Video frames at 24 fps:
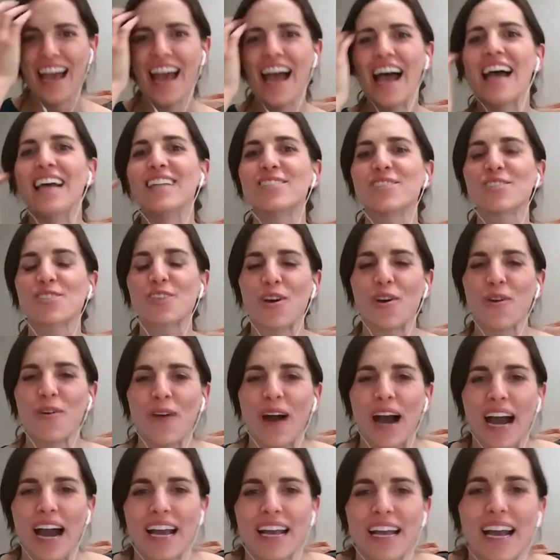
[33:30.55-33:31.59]
And so
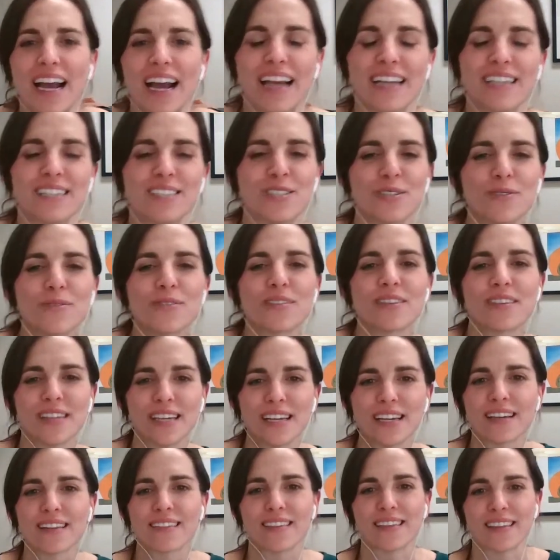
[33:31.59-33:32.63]
I do
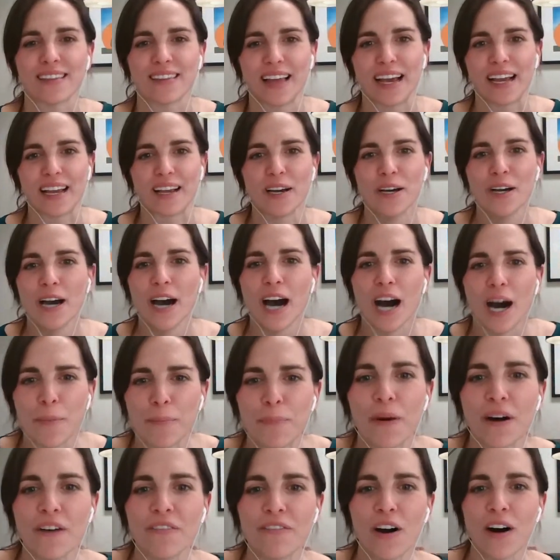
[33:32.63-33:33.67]
think that, like,
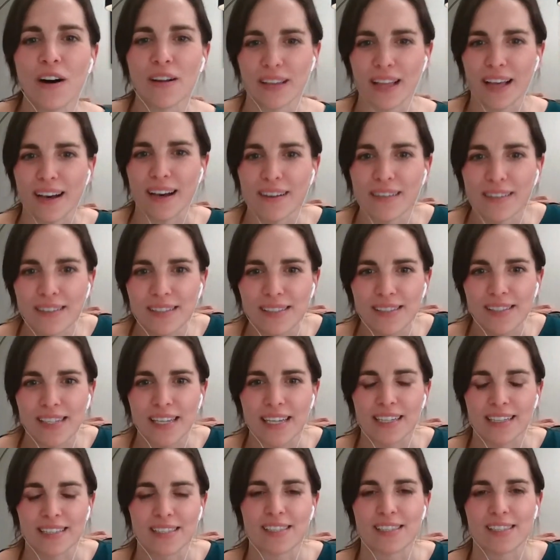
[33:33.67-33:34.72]
above all else,
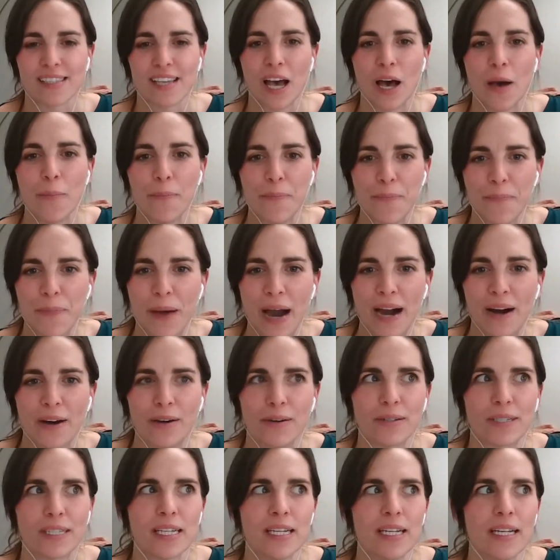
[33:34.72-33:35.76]
it's
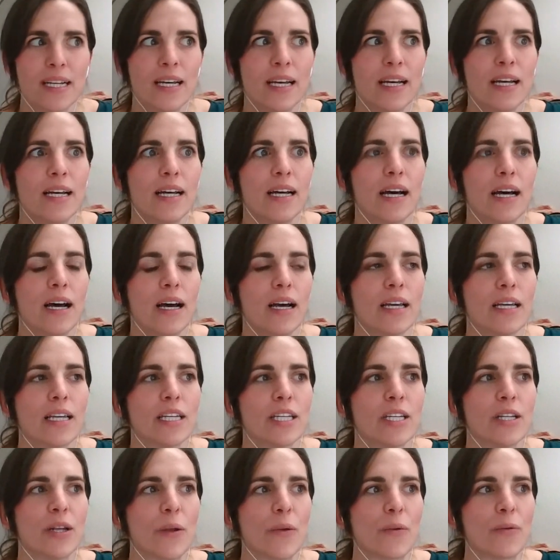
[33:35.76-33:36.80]
about,
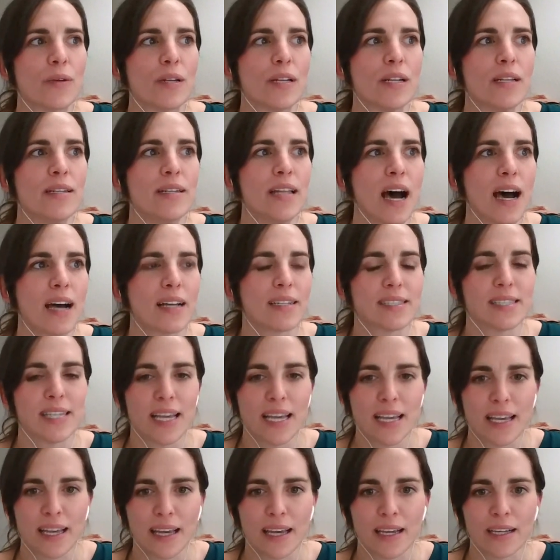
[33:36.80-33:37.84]
not
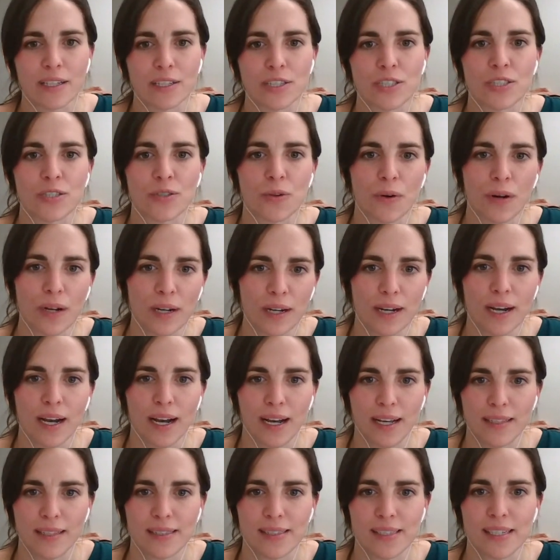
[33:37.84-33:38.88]
taking
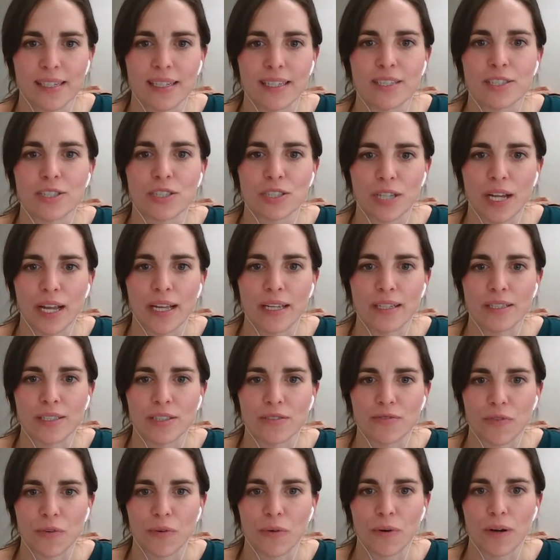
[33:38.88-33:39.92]
shortcuts in exchange
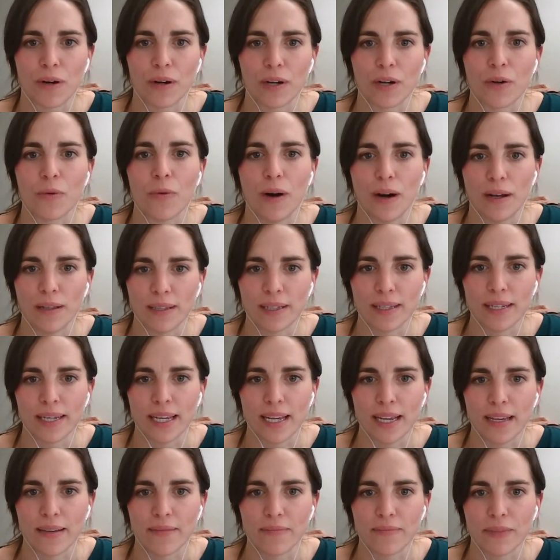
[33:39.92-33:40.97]
for
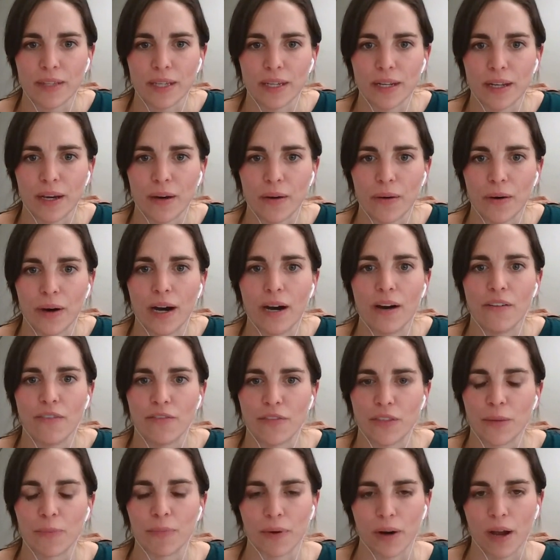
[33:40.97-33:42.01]
quality, of
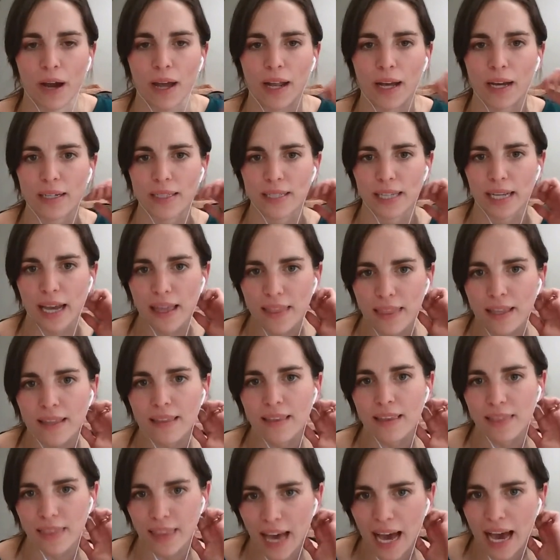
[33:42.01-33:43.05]
the product. Like, I think
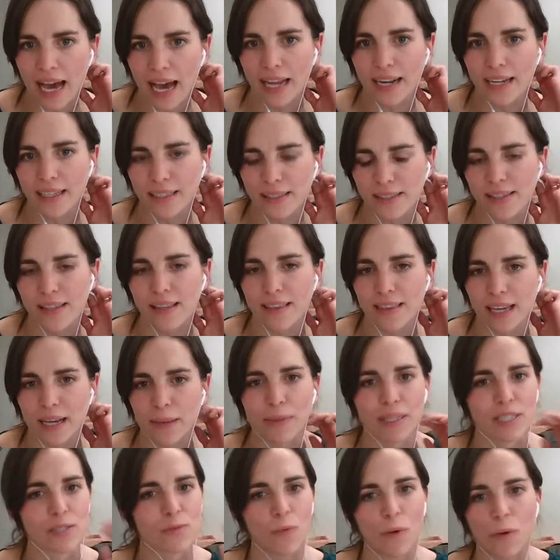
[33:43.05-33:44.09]
that is the thing. I
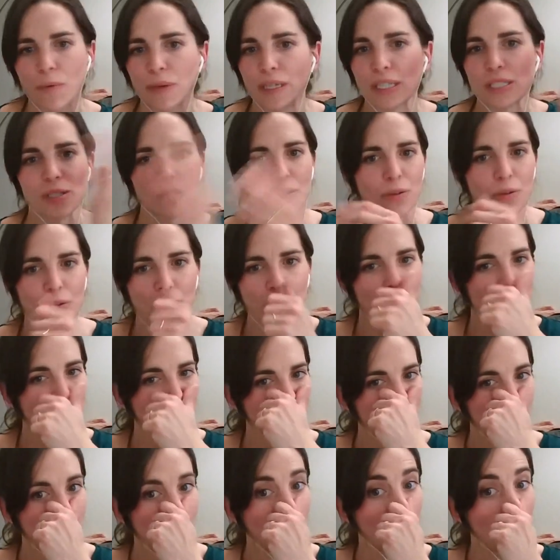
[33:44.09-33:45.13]
mean, it's what we do
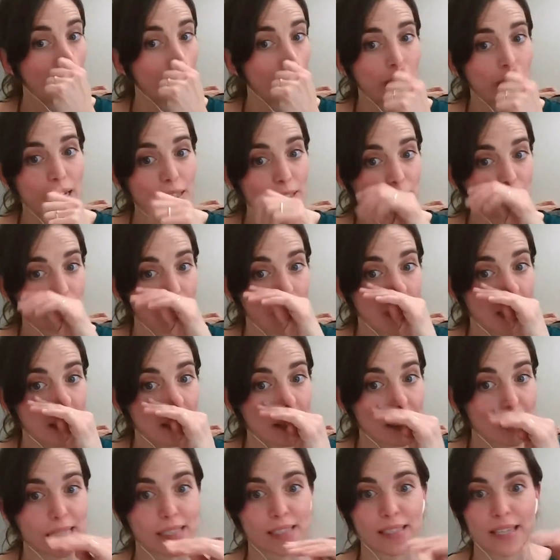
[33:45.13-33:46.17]
at our
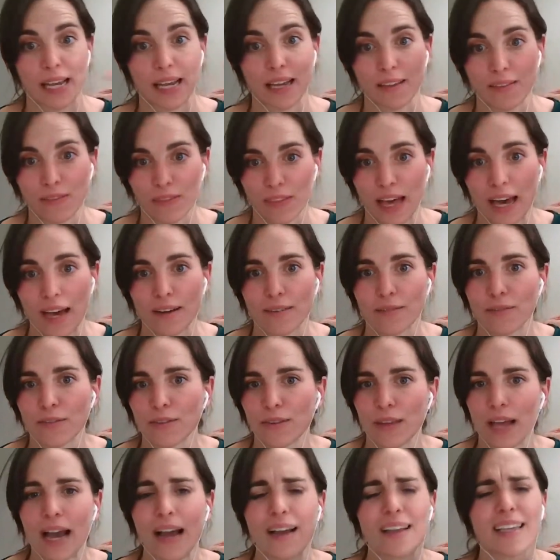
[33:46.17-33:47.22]
restaurants. It's like that,
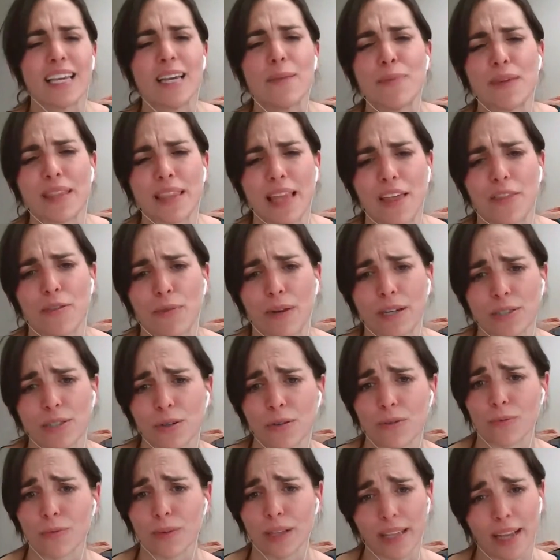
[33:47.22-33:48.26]
keeping that
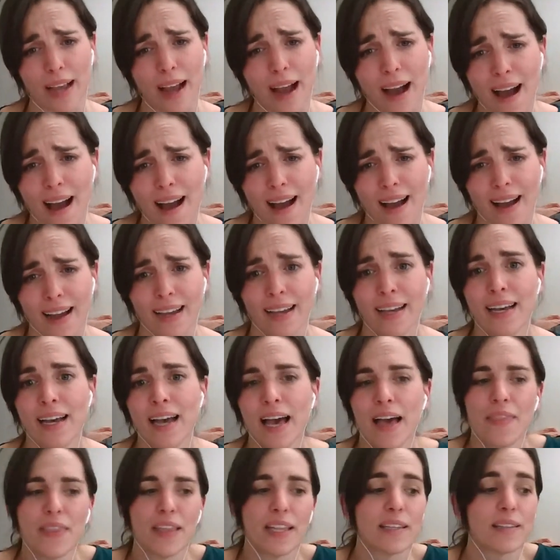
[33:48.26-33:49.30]
threshold really high,
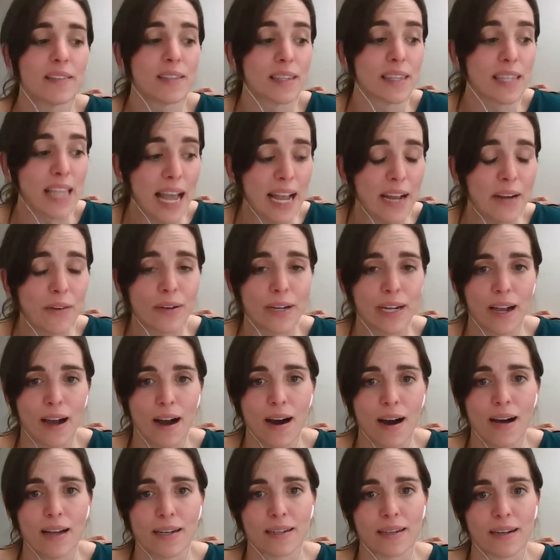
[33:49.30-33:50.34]
and then layering
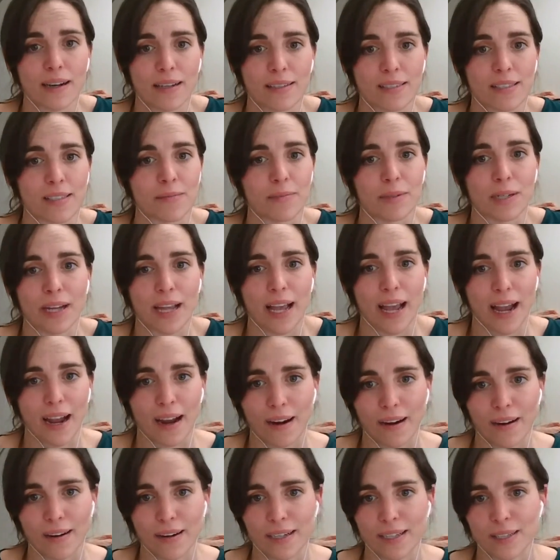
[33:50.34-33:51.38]
on customer
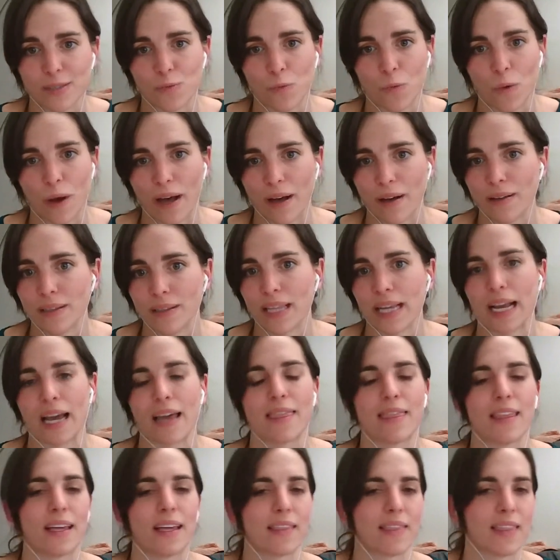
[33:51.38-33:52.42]
care as well. Like, I
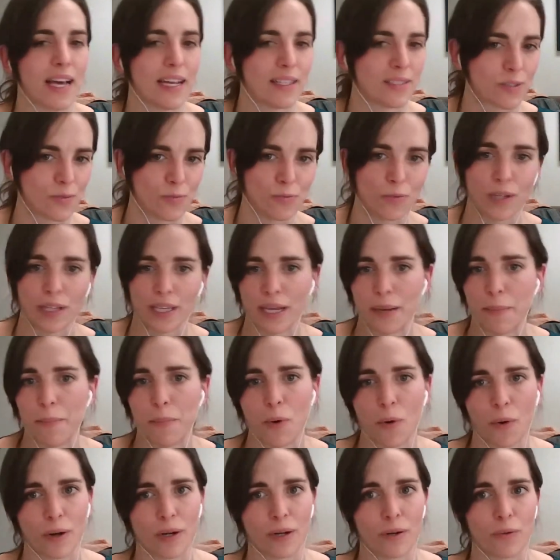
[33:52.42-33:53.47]
think that's really
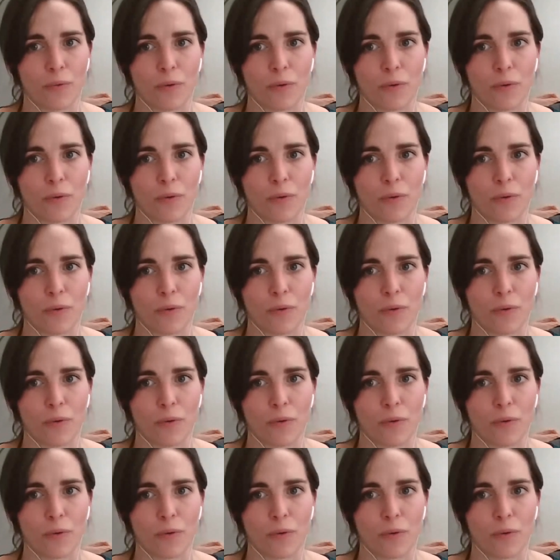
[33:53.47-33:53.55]
important.